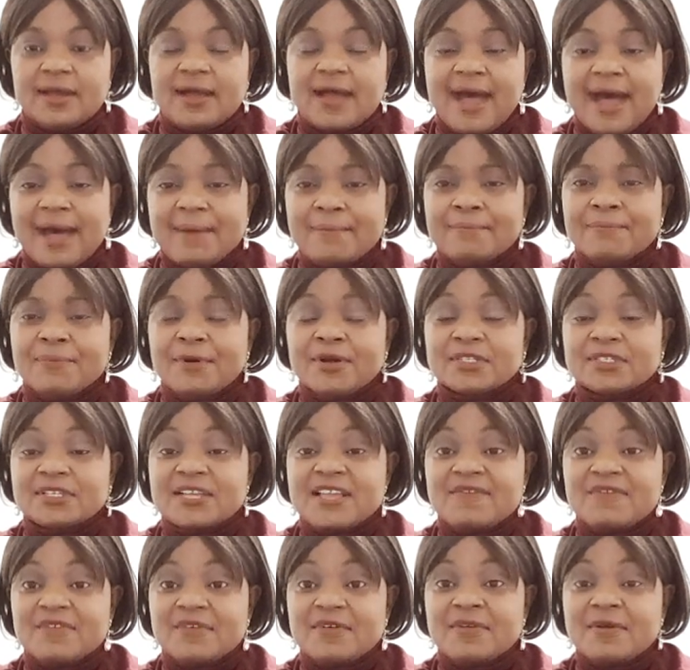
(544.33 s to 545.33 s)
But
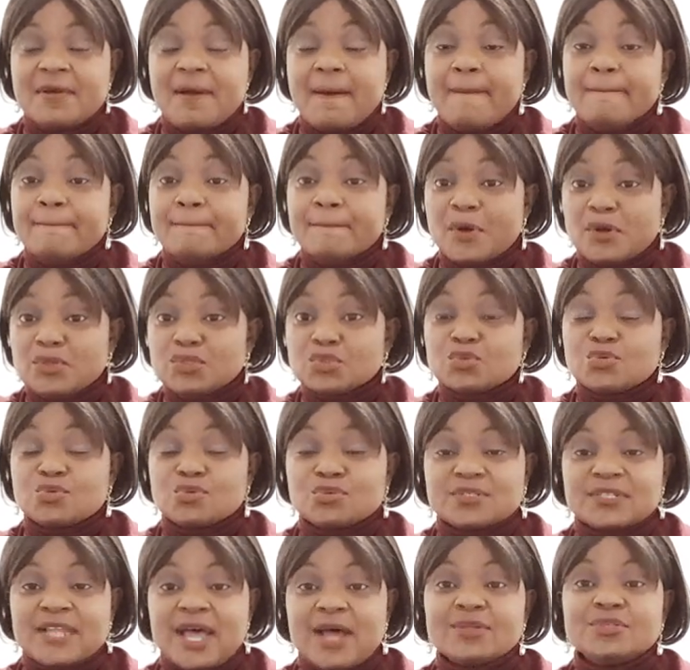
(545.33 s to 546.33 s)
even most
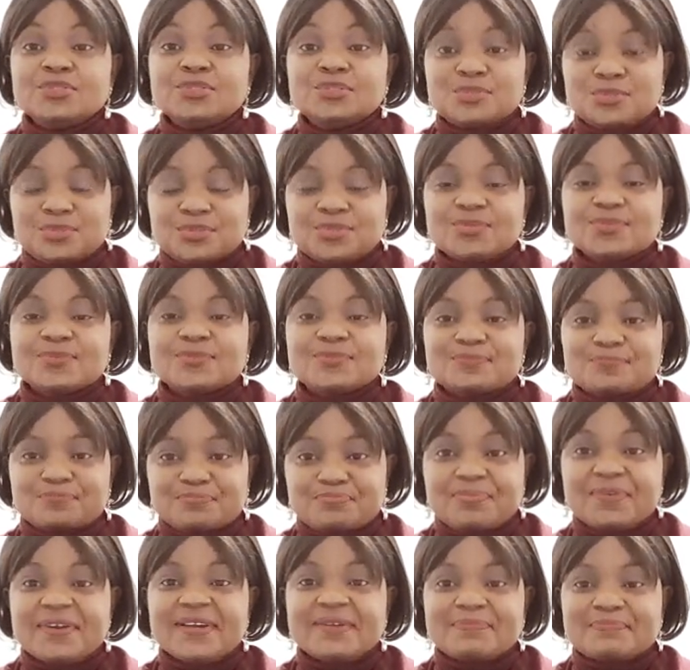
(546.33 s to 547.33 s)
schools now use
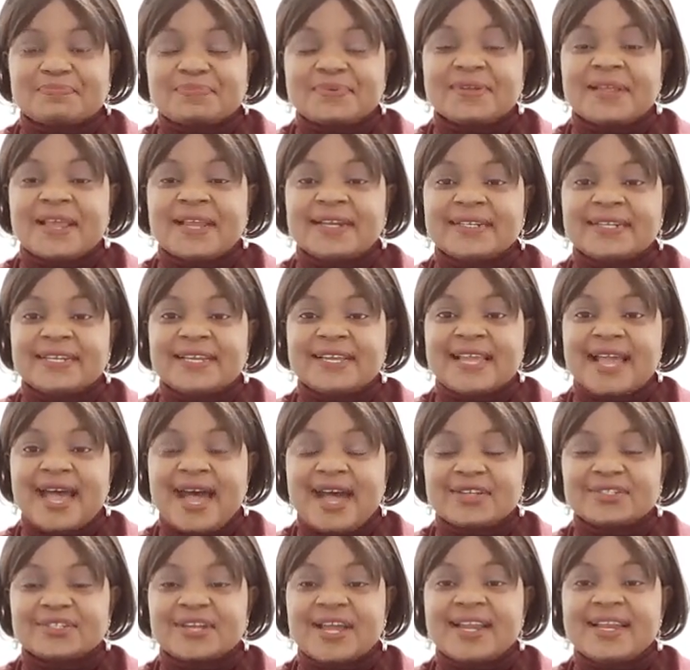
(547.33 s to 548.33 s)
and they
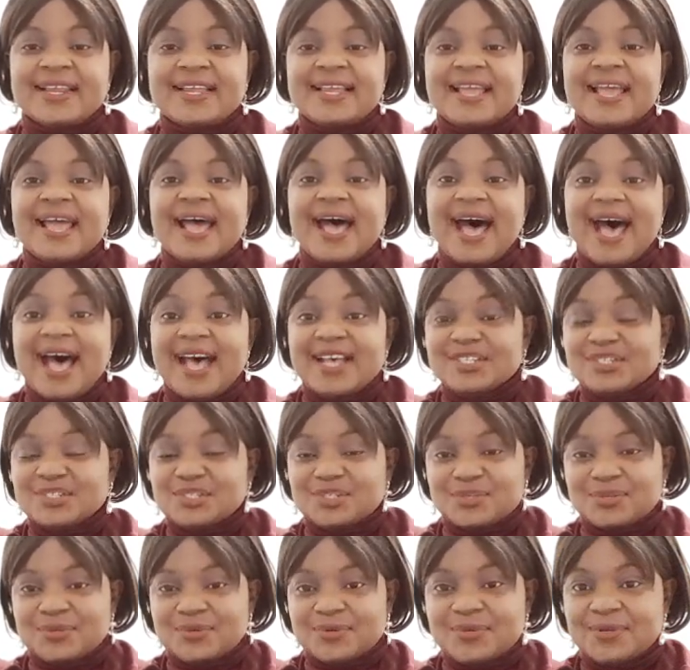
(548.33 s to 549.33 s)
actually
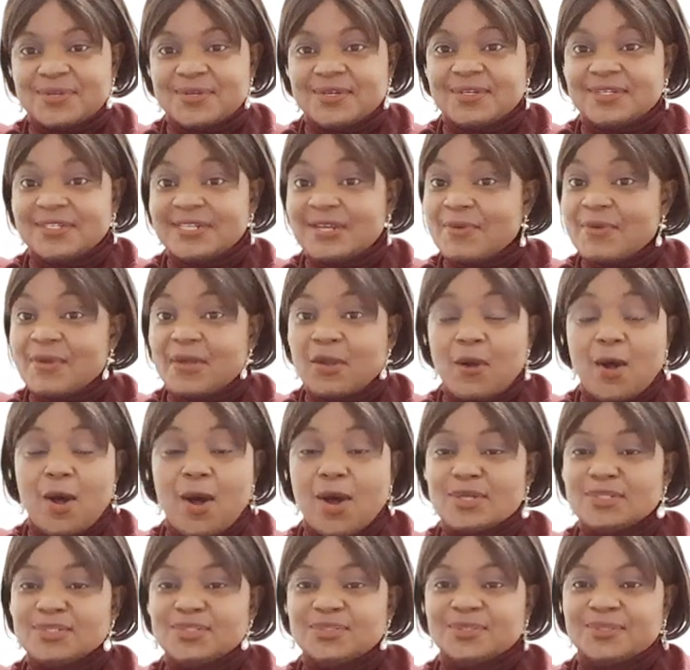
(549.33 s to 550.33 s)
ask you, they will
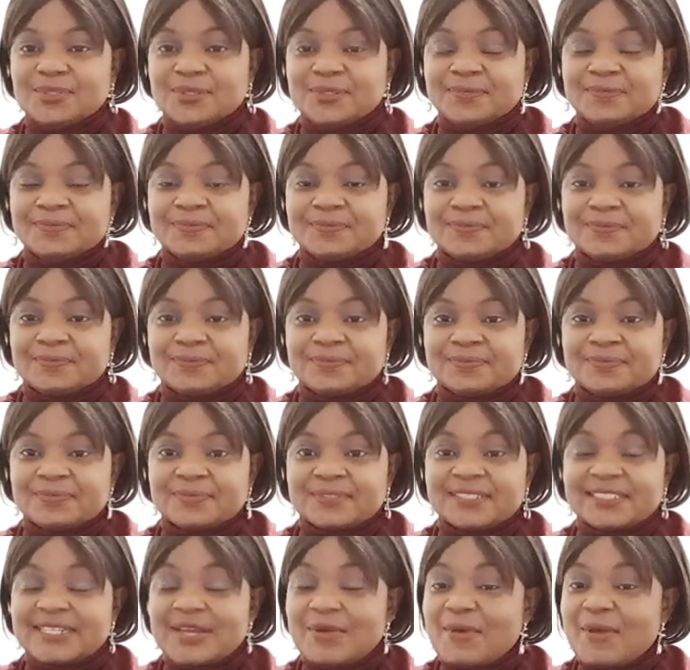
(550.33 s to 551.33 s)
call you
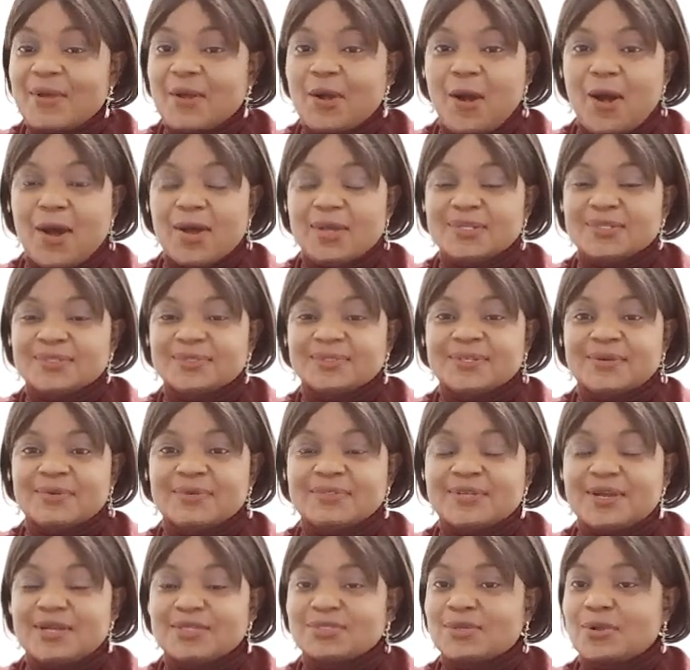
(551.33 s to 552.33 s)
they will call you. They will
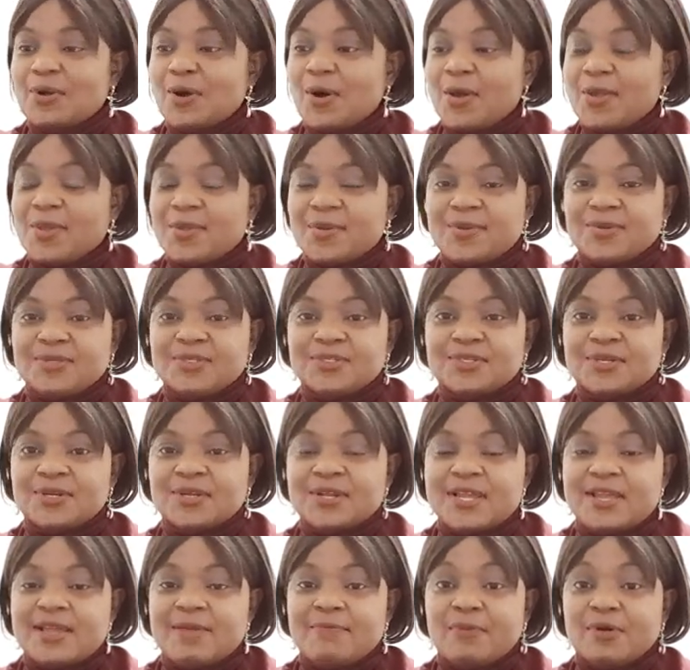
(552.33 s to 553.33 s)
just call you. You
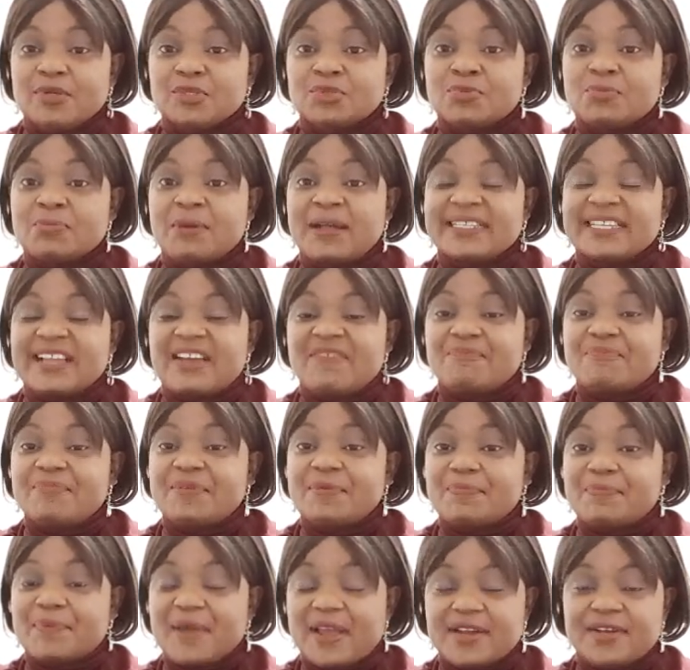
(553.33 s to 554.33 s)
don't, but you might have
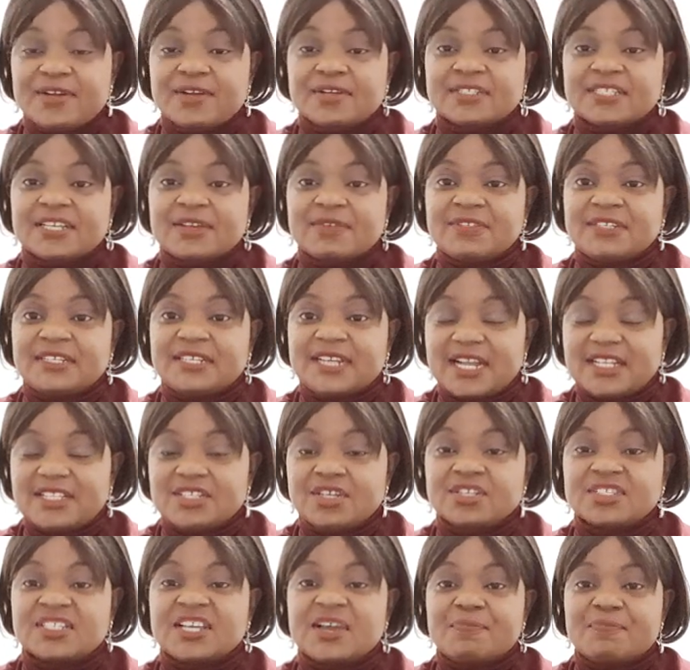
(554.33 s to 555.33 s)
prepared yourself. Get
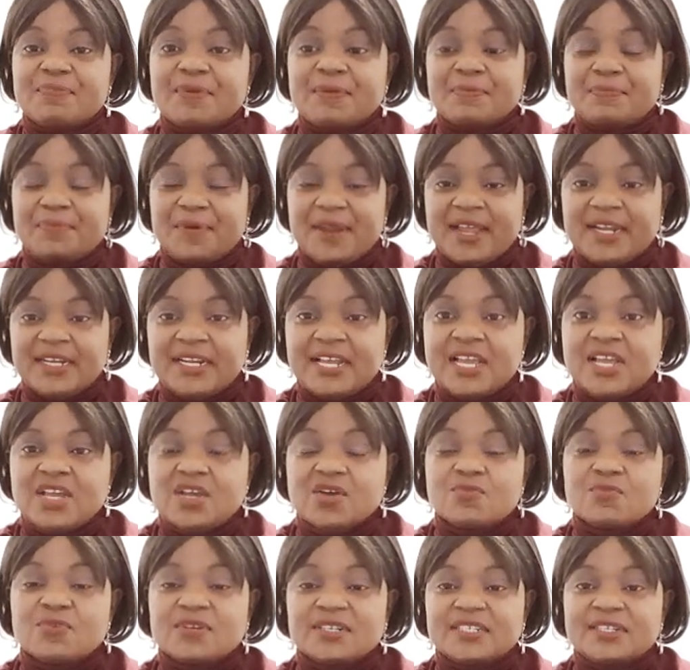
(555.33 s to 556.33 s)
yourself prepared
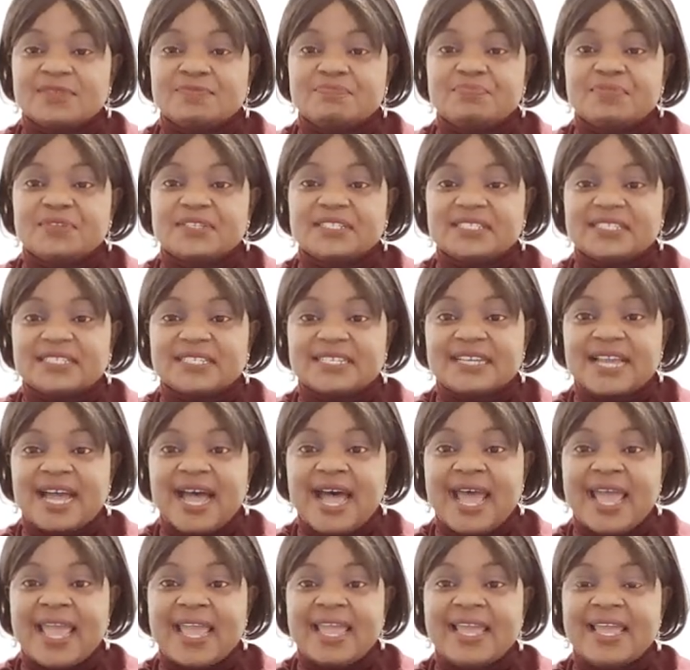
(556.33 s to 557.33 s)
with the
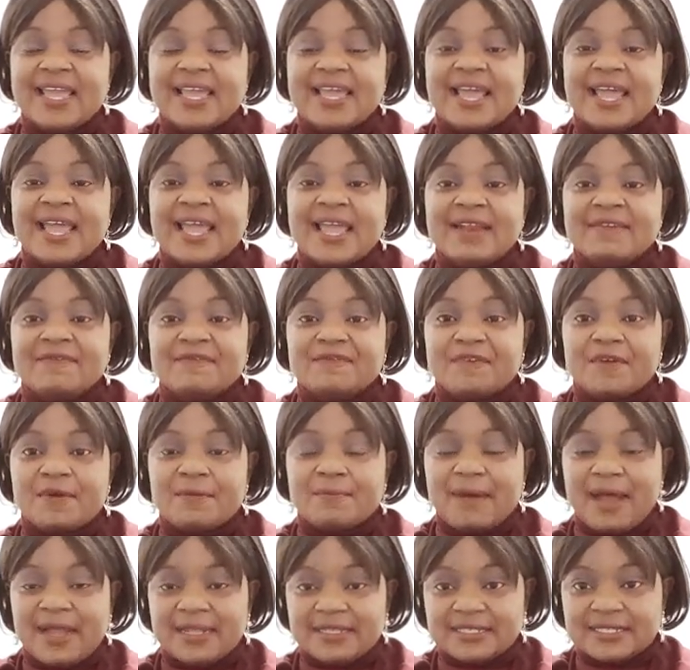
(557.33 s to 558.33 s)
PCI and
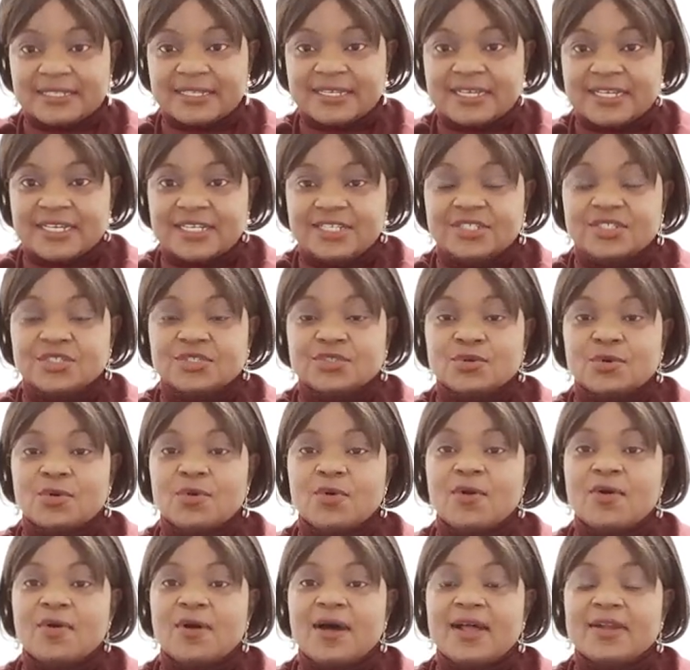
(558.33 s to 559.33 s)
formats. We
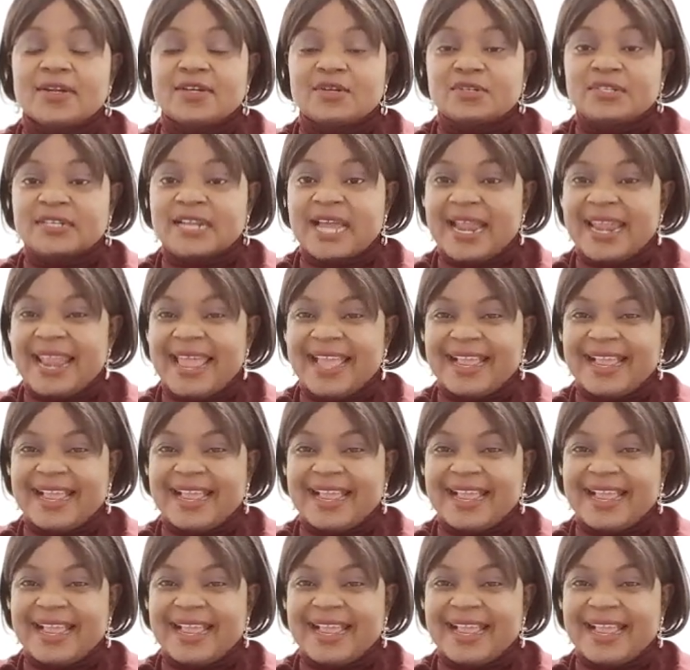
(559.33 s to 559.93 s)
have